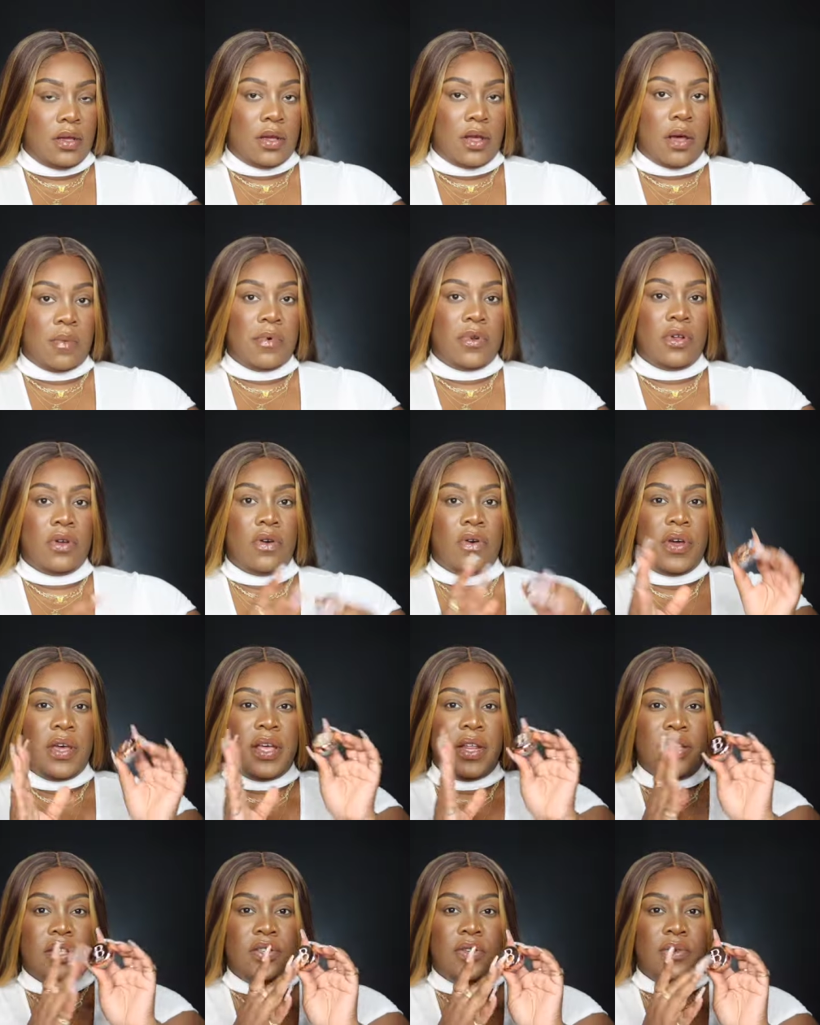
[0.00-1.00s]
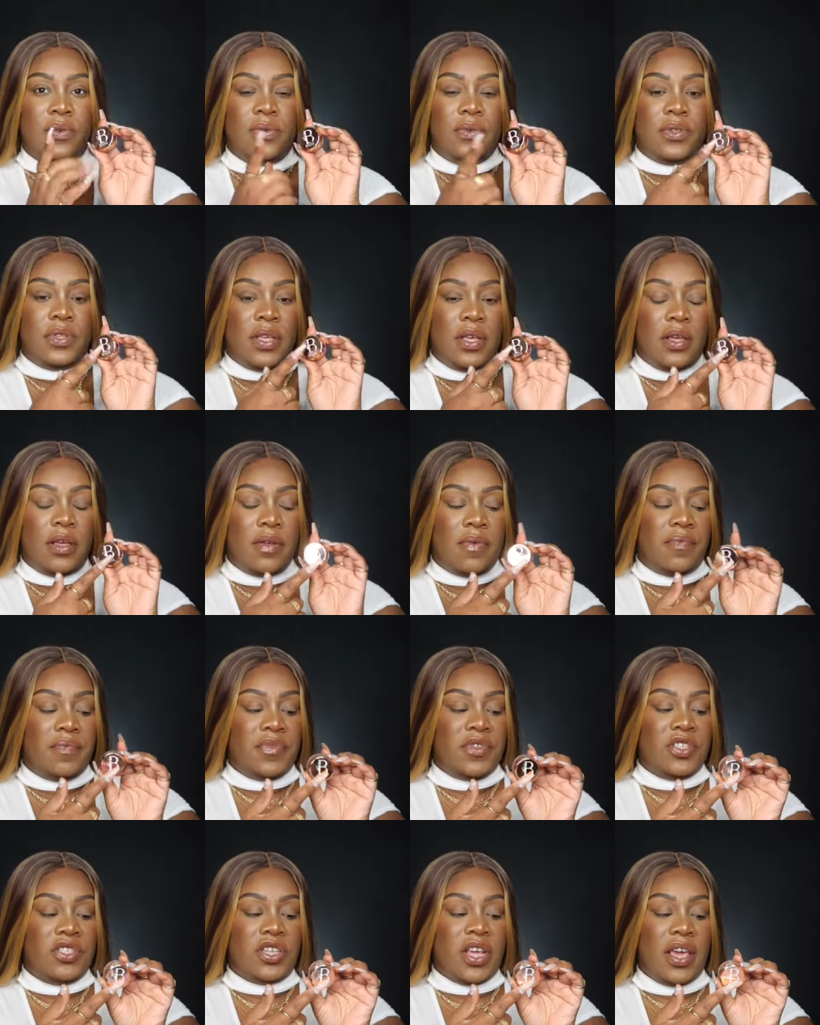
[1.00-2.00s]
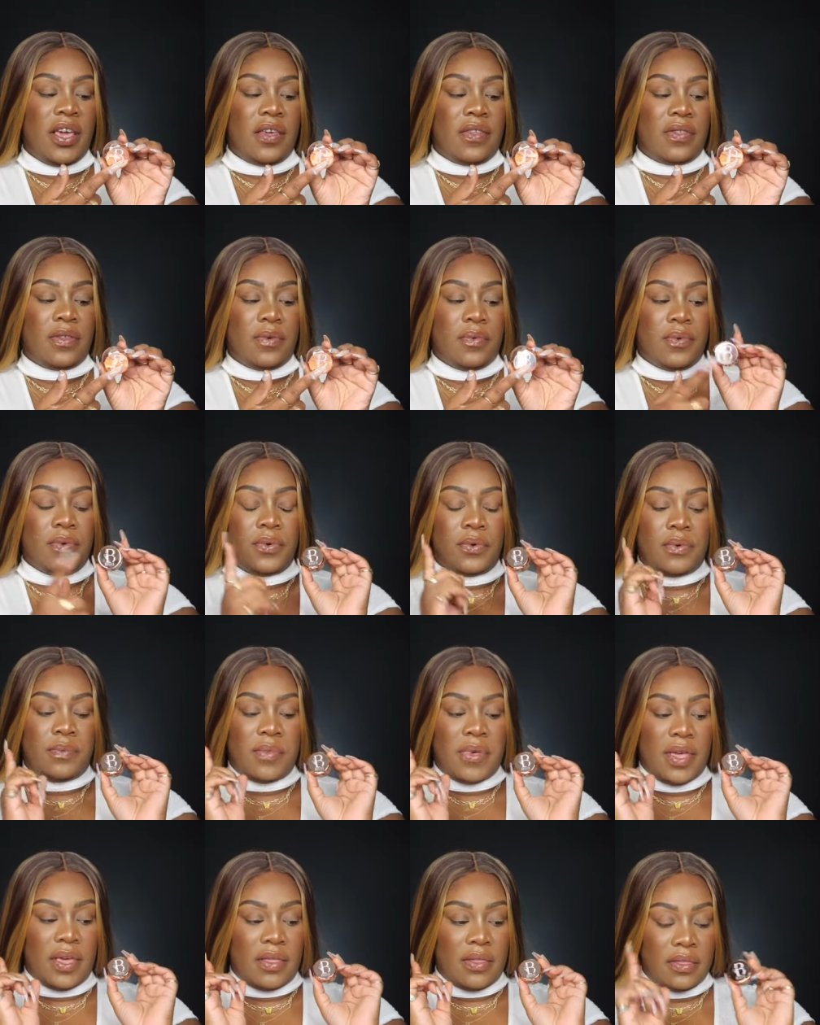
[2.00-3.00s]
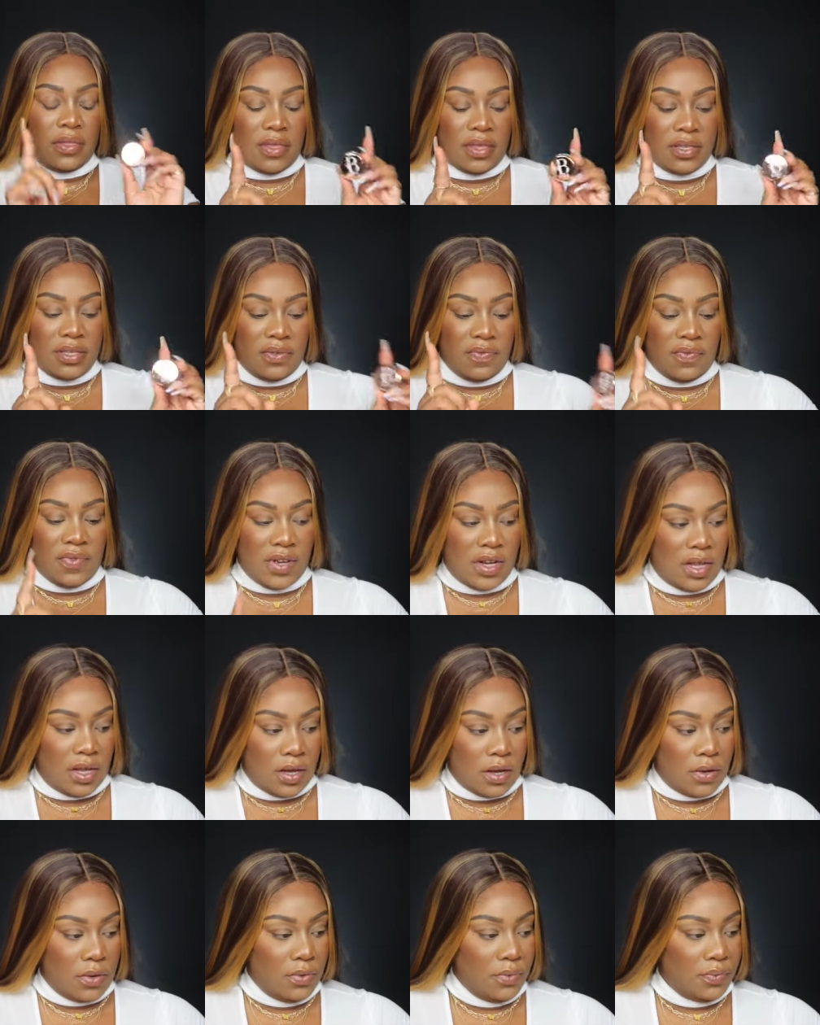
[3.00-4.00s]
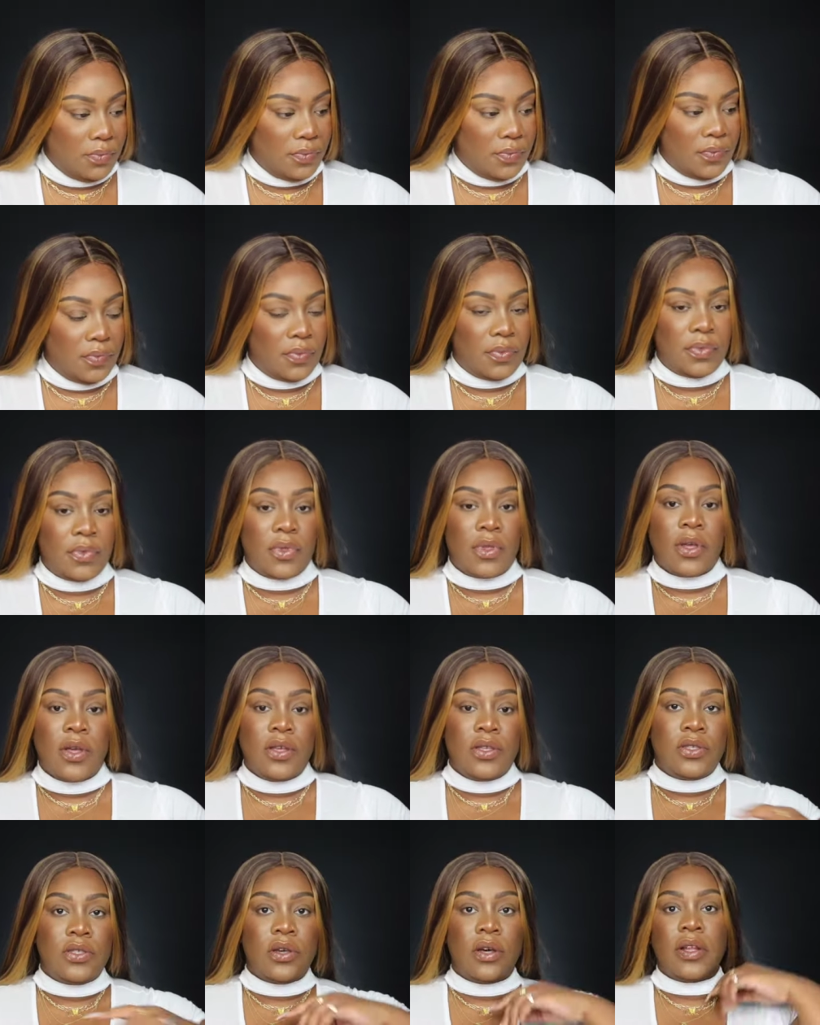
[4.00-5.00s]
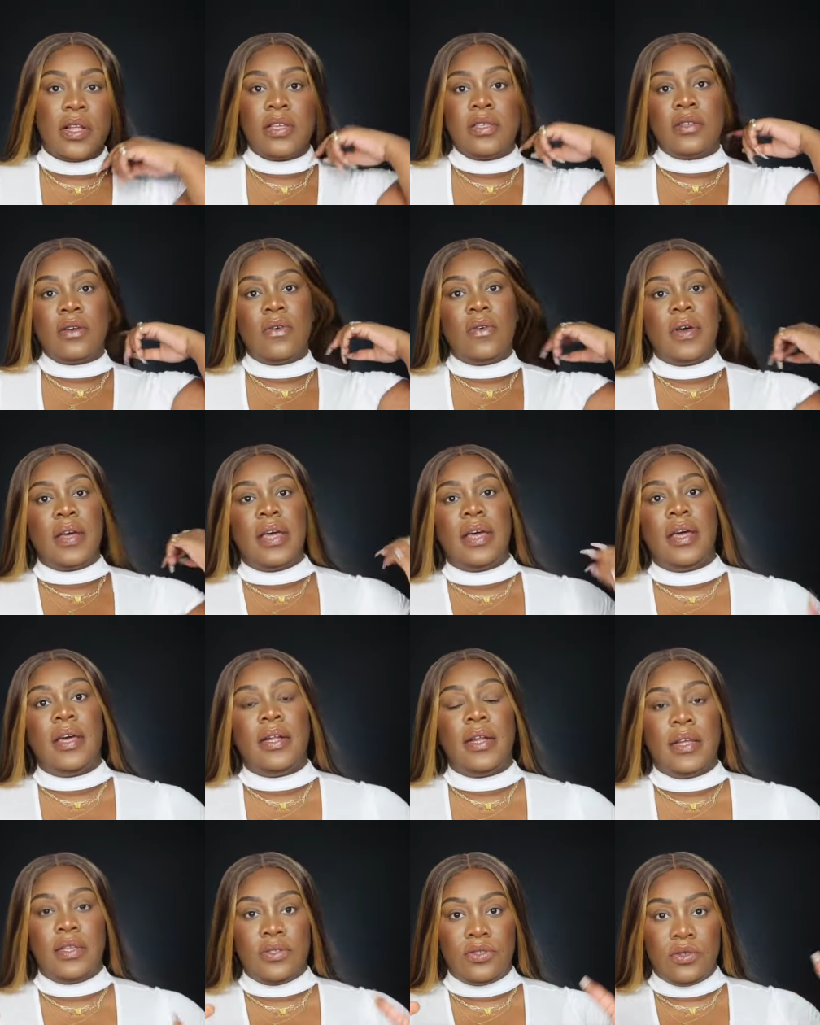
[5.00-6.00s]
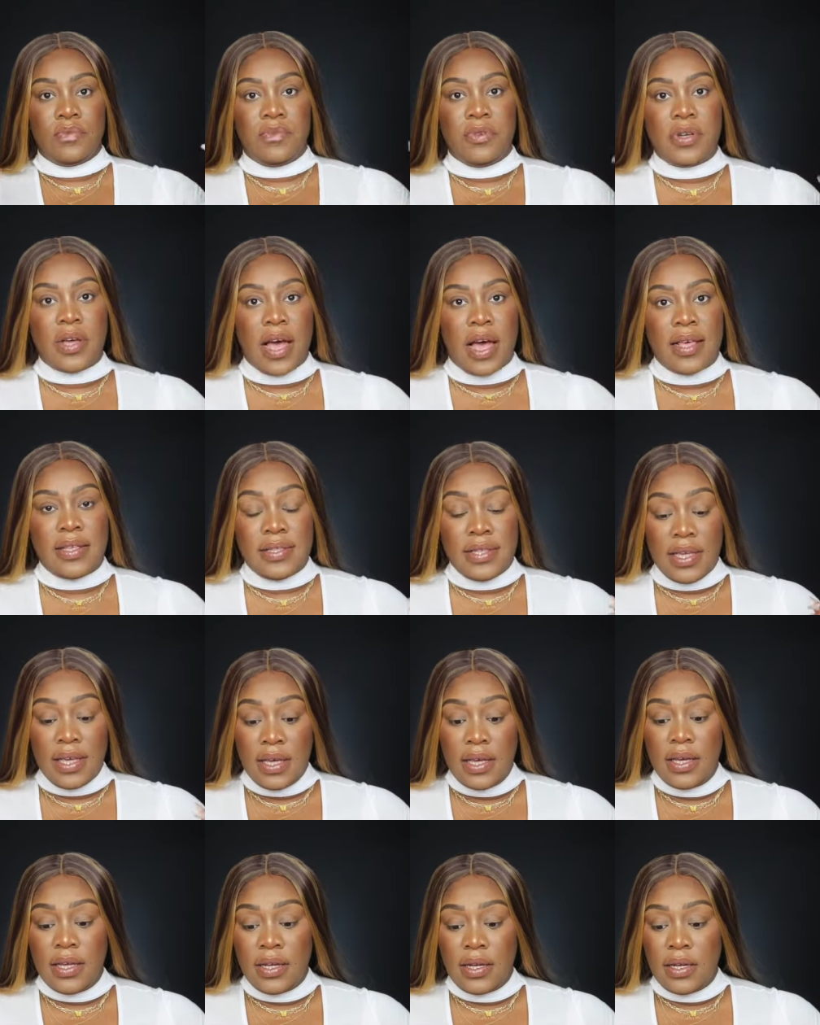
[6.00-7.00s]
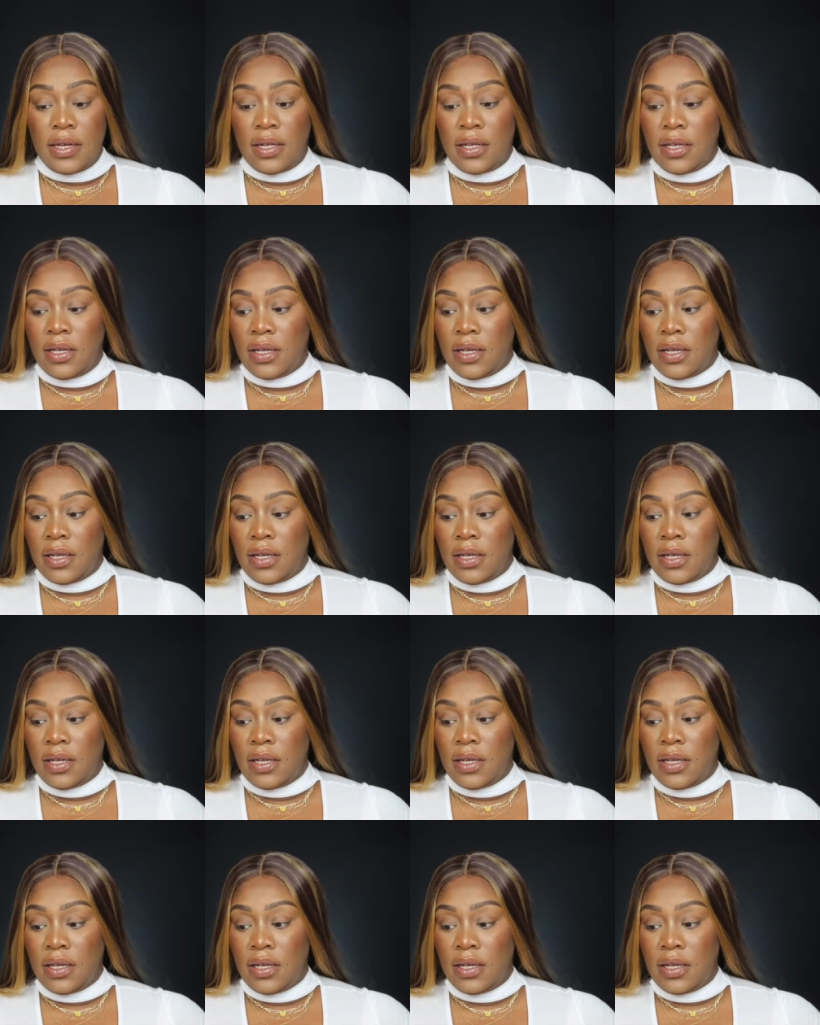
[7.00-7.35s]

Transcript: I'm going to go ahead and use shake the room in this video so let's go ahead and zoom you guys in